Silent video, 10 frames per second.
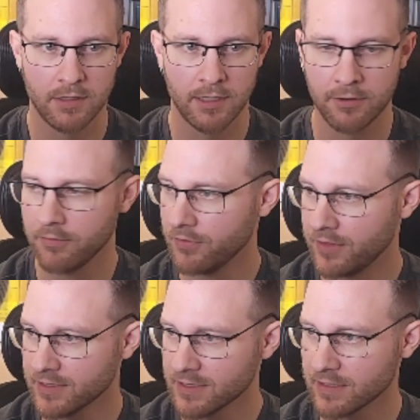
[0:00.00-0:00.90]
Now,
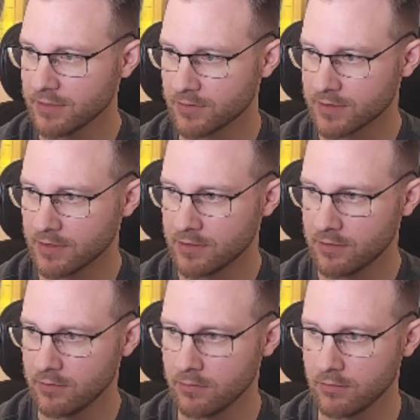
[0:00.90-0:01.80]
this is interesting
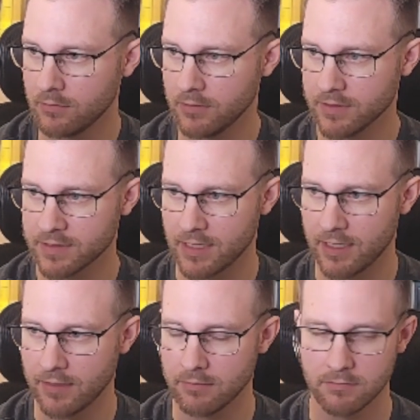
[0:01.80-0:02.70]
too, is
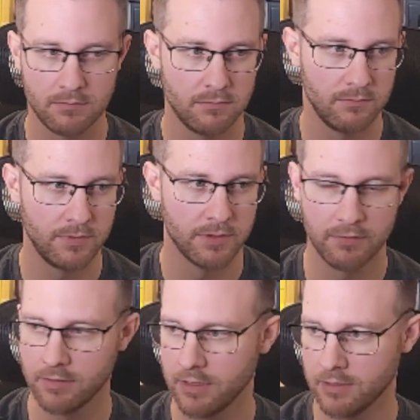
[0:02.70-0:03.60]
that we don't
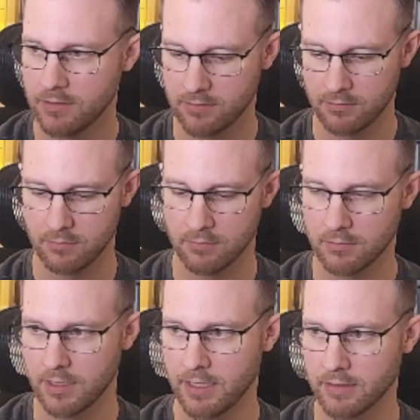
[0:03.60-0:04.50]
need to
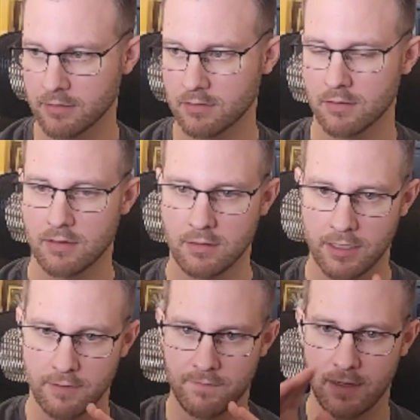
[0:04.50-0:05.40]
like
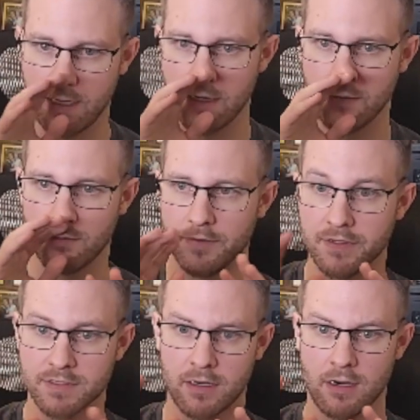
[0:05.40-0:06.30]
clarify what
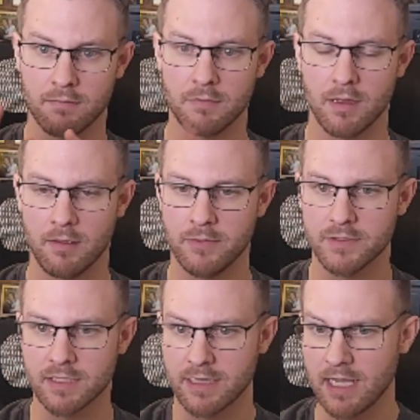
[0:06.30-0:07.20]
these are. I'm used
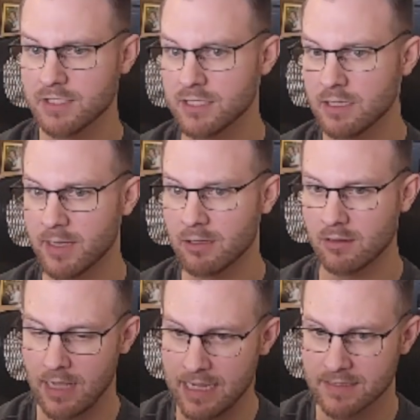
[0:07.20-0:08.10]
to like HTML
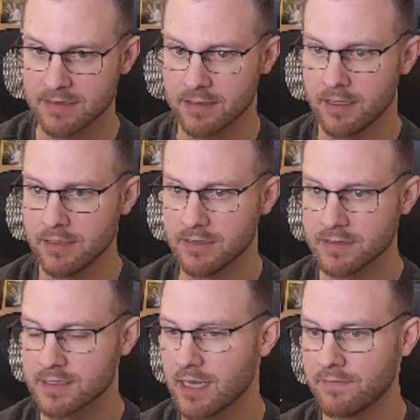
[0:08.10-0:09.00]
classes and IDs and
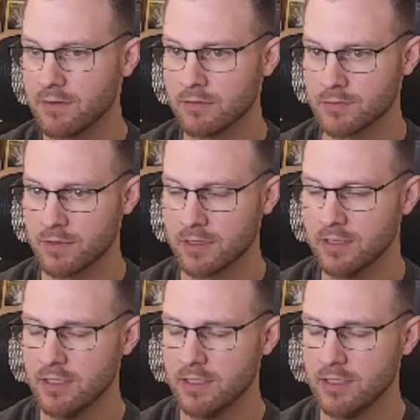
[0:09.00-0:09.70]
stuff, and you always want to